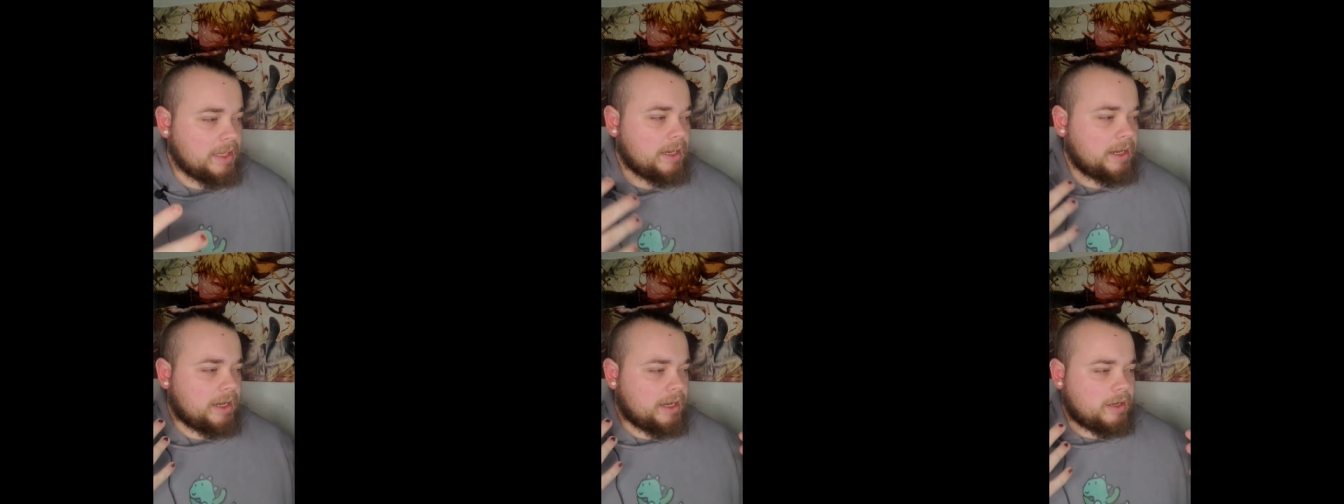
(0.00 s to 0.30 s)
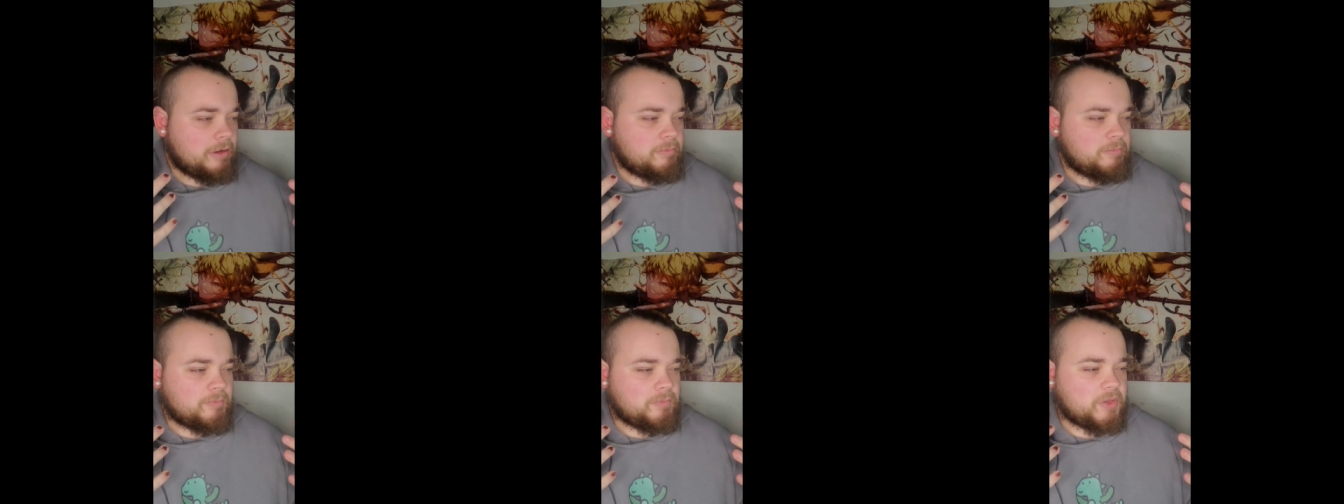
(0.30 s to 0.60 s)

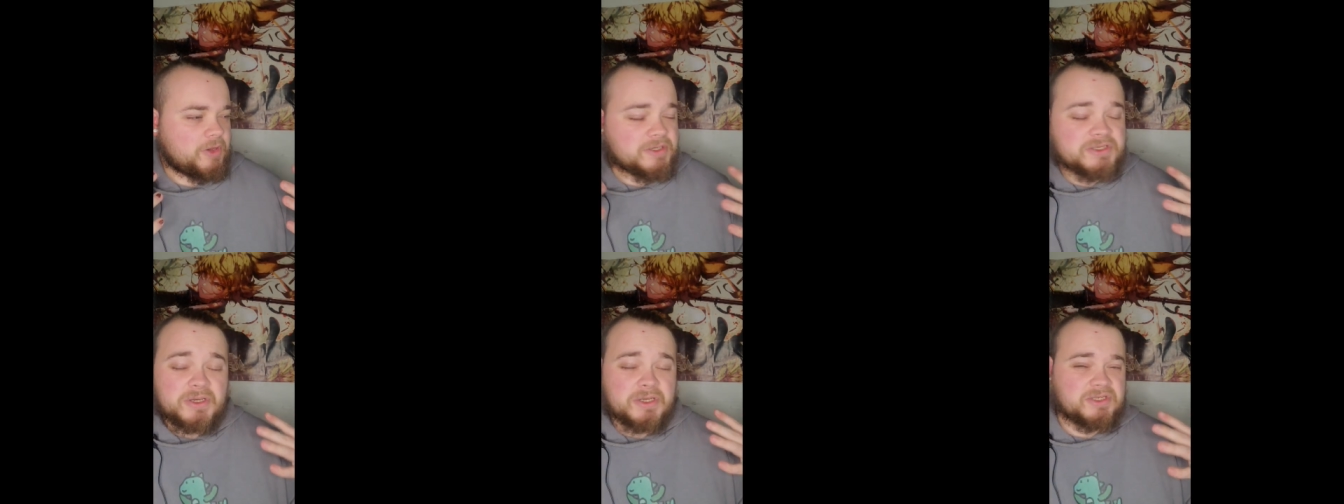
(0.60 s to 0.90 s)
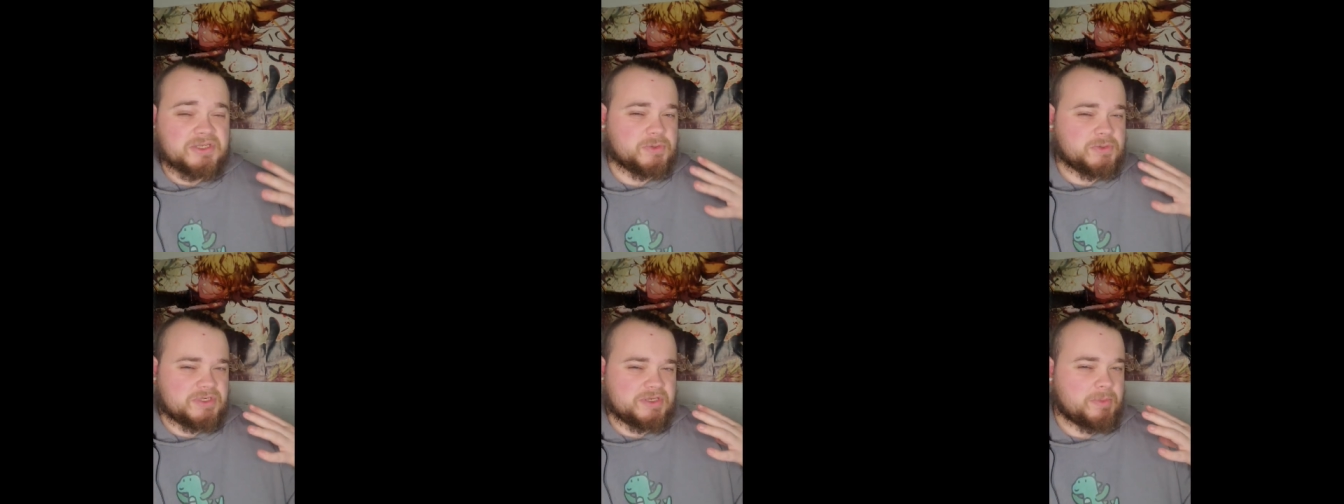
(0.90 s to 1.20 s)
There's
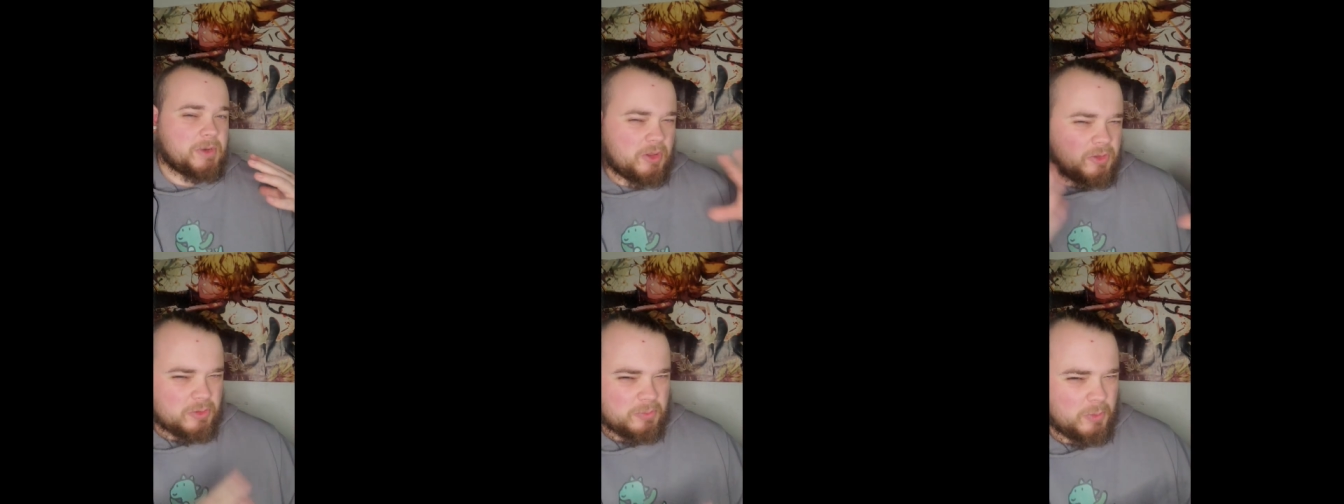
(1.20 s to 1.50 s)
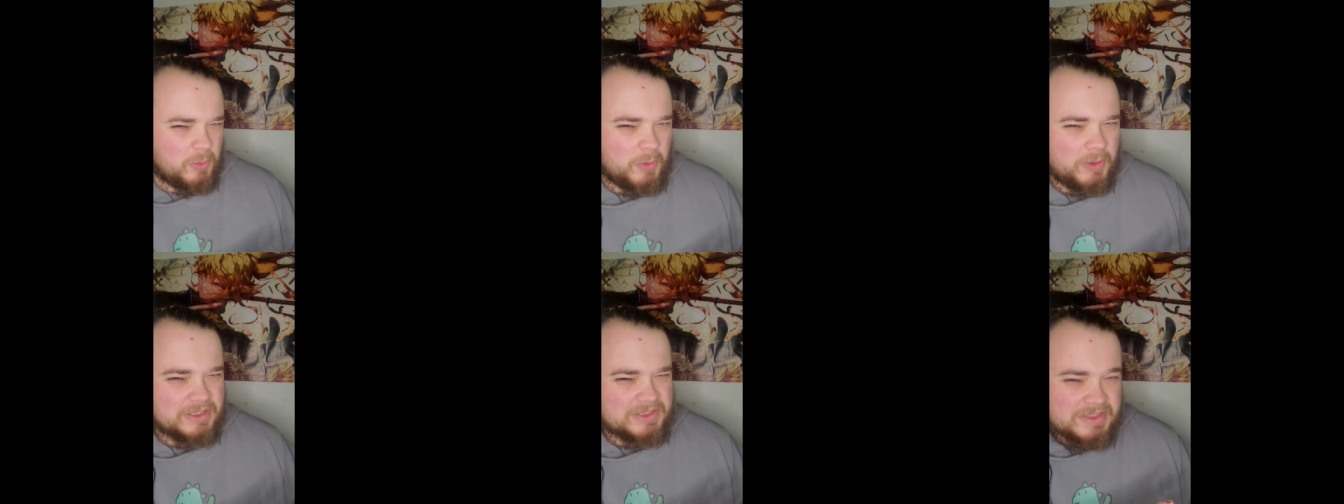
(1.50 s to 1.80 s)
also some other
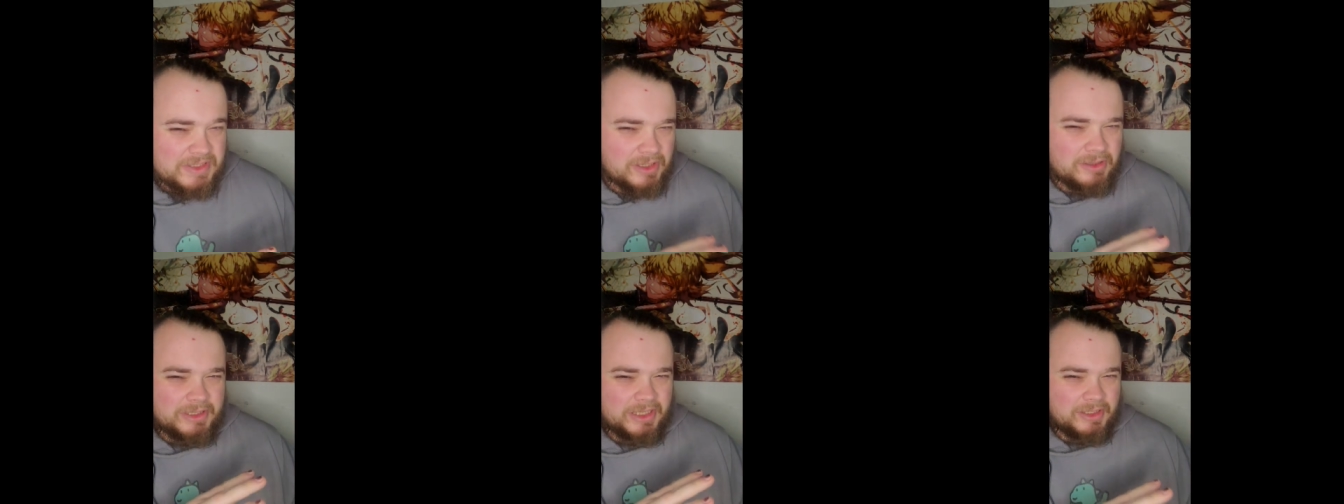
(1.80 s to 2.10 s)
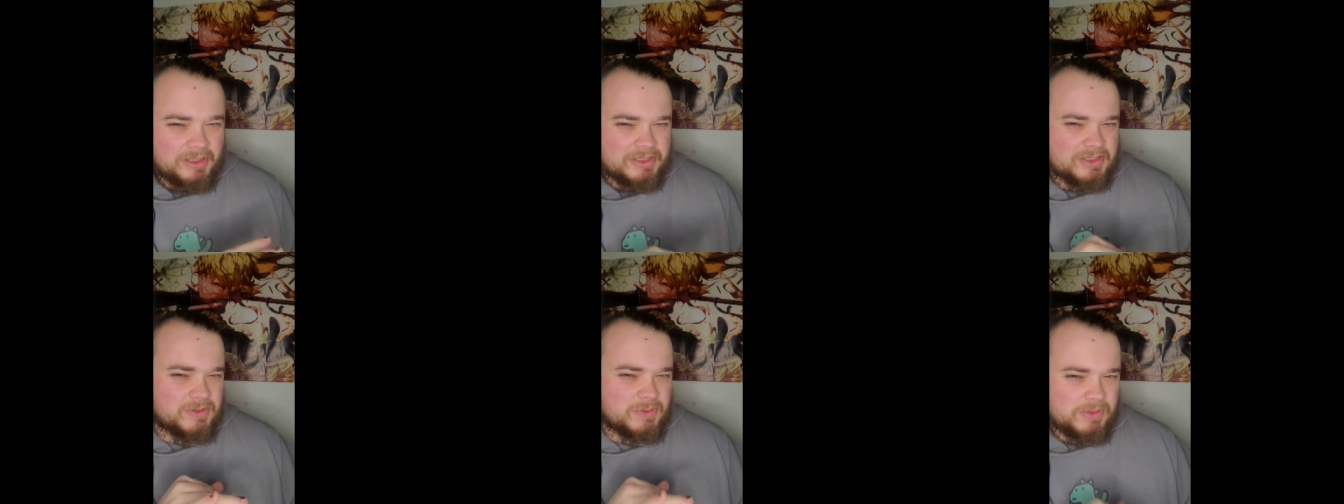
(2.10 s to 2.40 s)
points that I'll
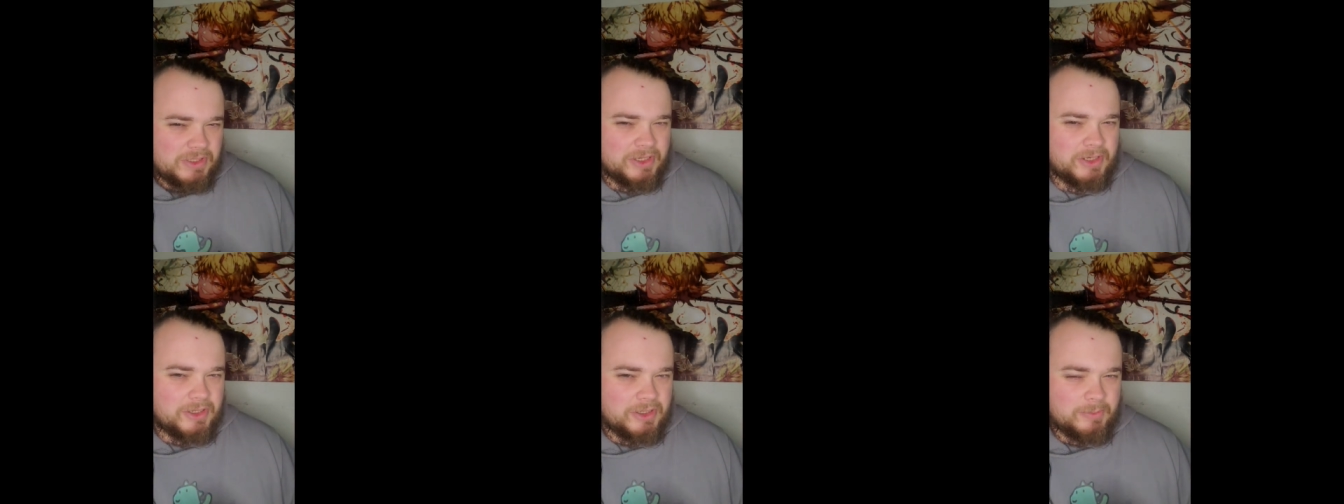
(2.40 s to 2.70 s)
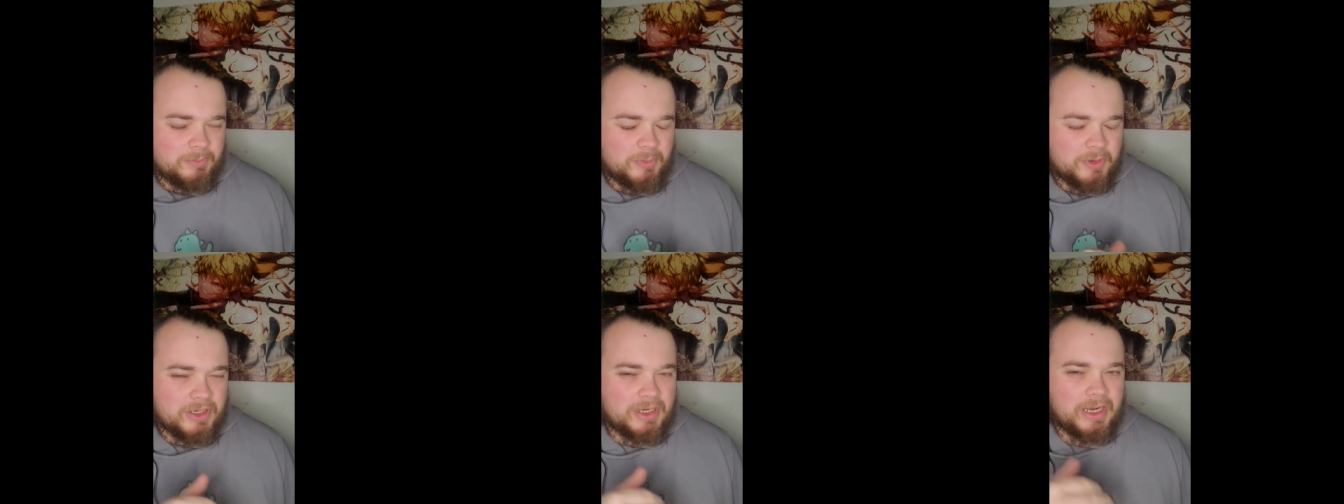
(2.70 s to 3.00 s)
get into later,
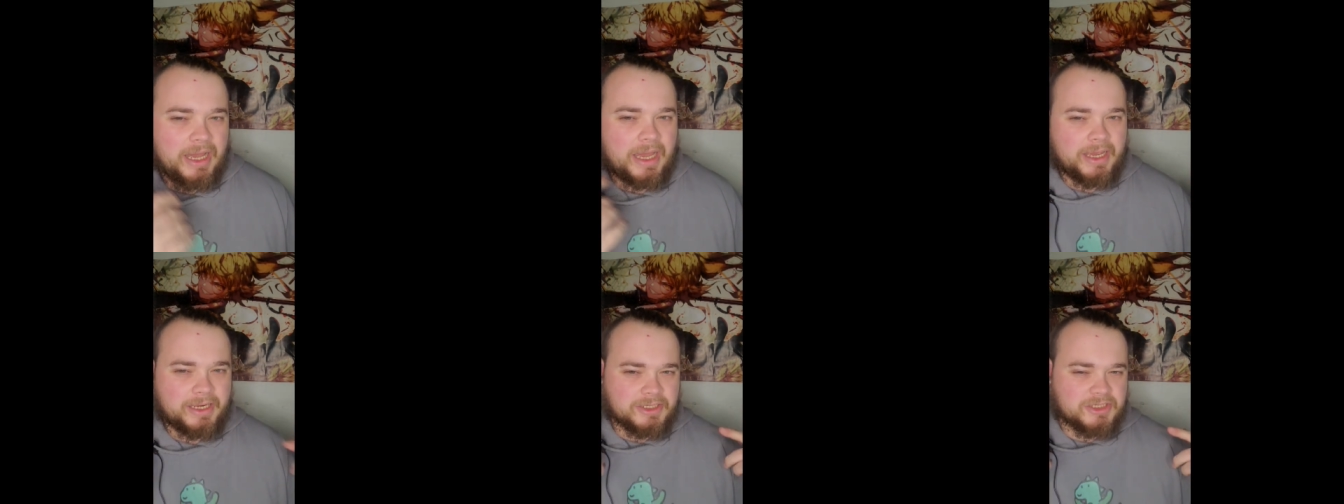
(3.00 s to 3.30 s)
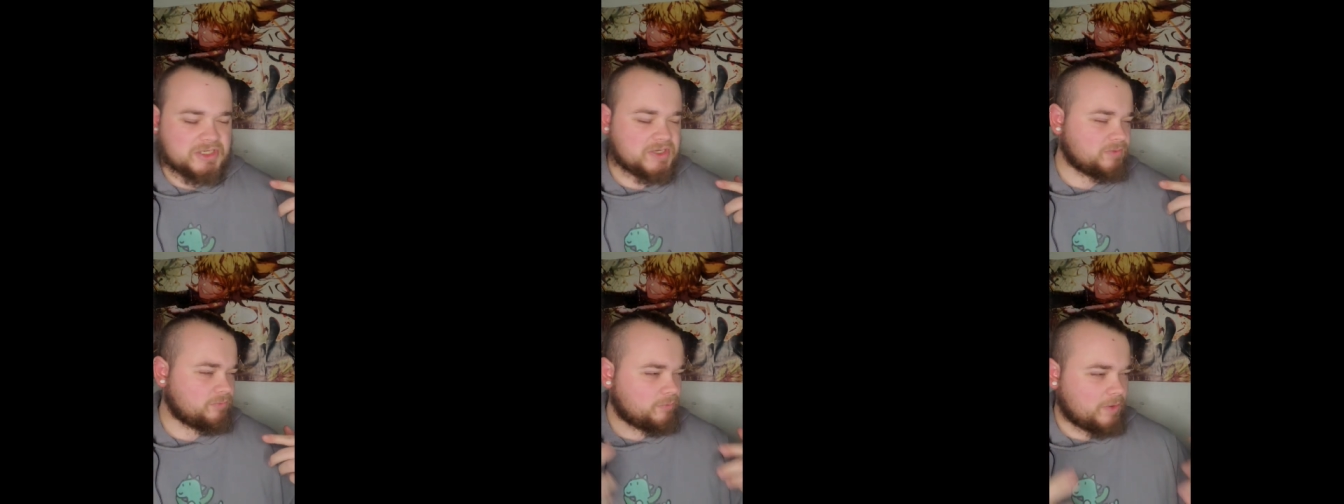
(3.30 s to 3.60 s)
but I
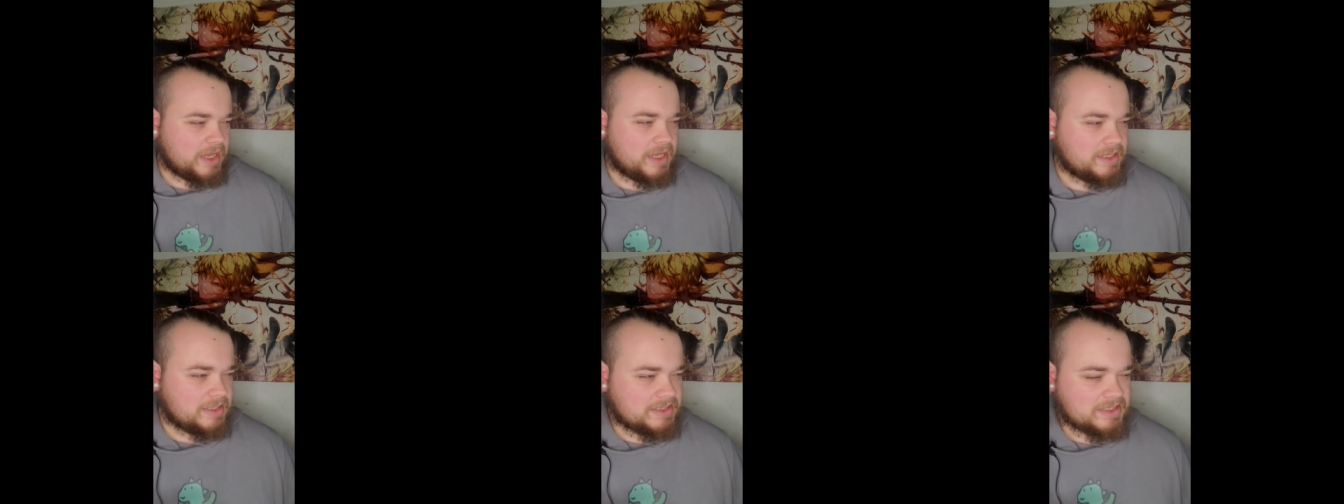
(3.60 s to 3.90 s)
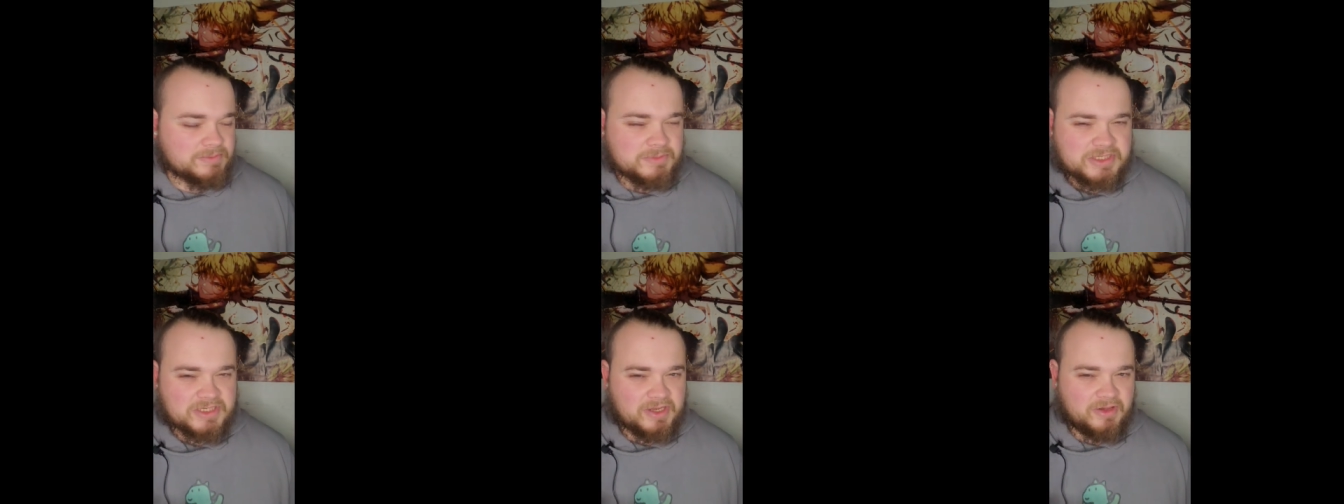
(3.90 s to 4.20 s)
just read
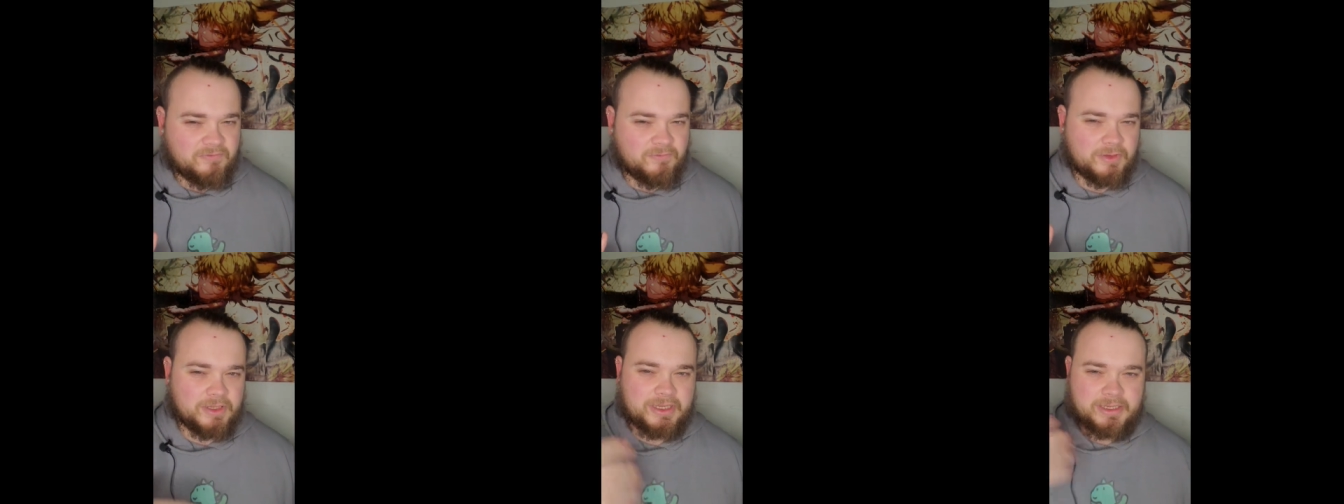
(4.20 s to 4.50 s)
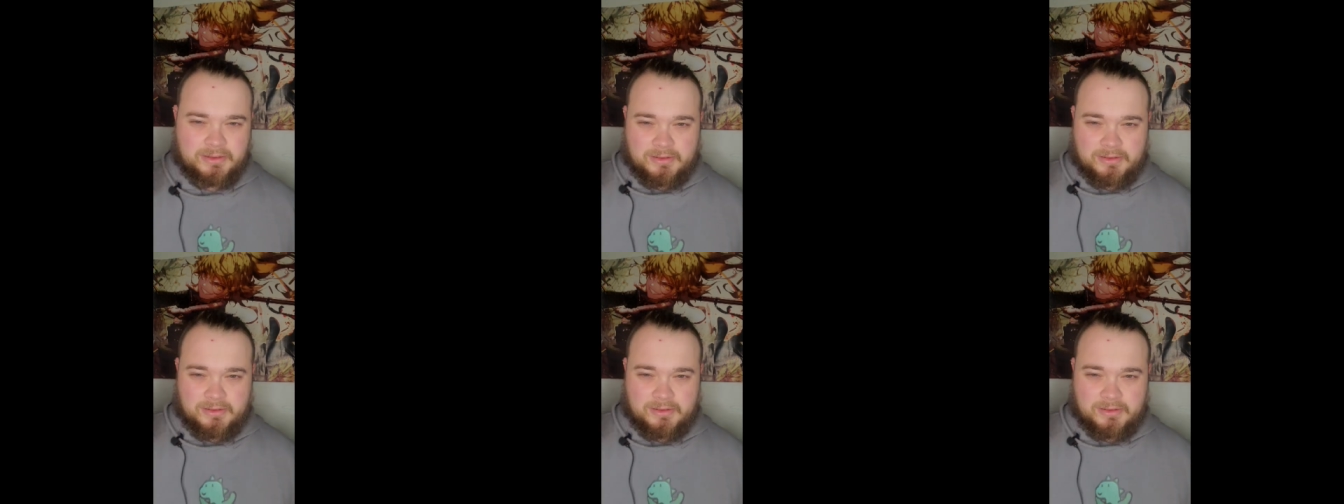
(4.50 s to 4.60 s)
some stuff like